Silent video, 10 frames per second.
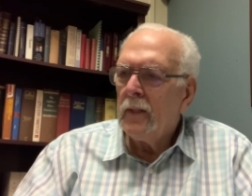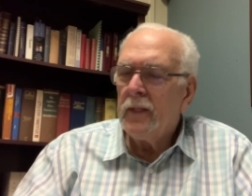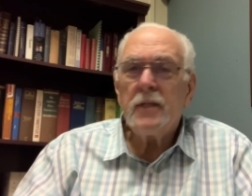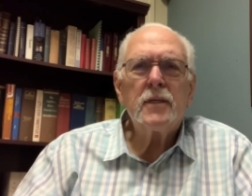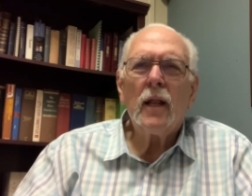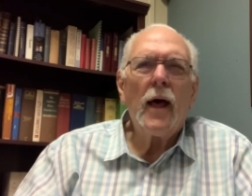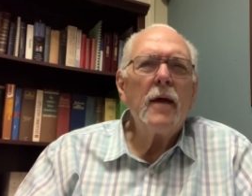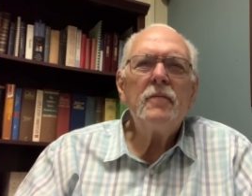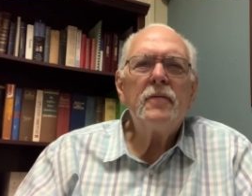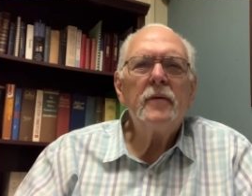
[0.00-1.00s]
this
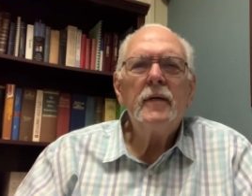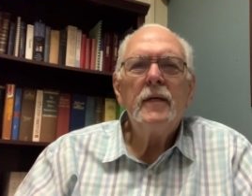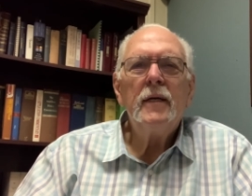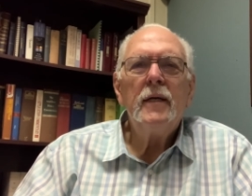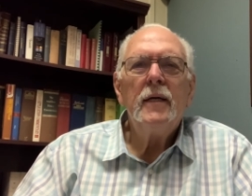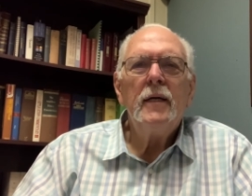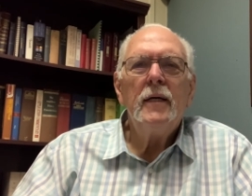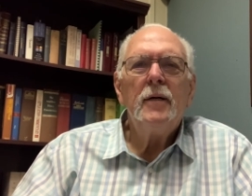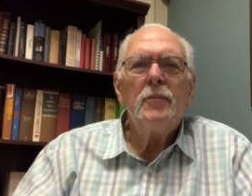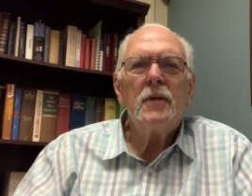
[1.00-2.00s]
life,
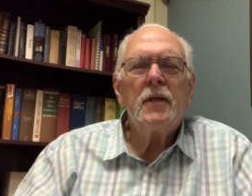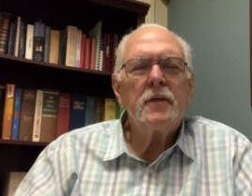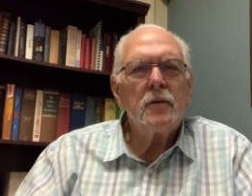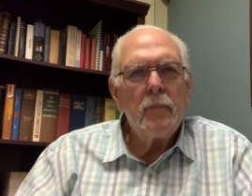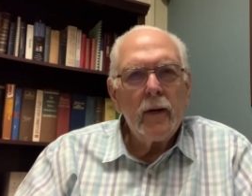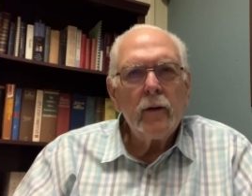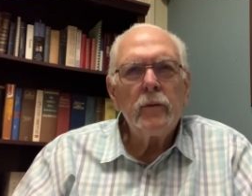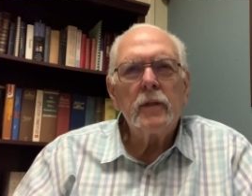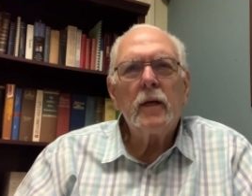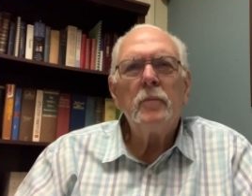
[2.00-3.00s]
but there's a better
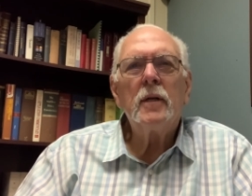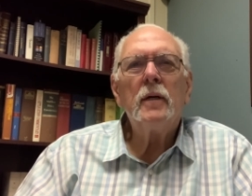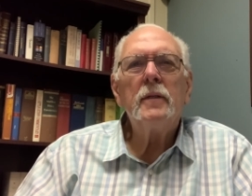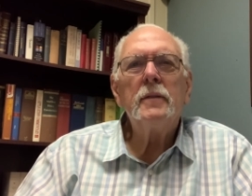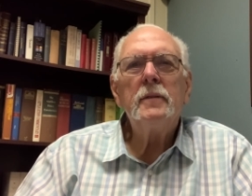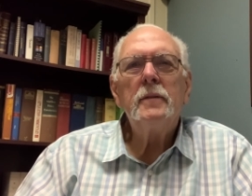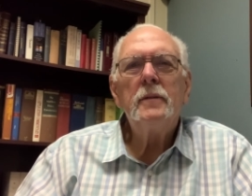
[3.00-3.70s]
one coming on.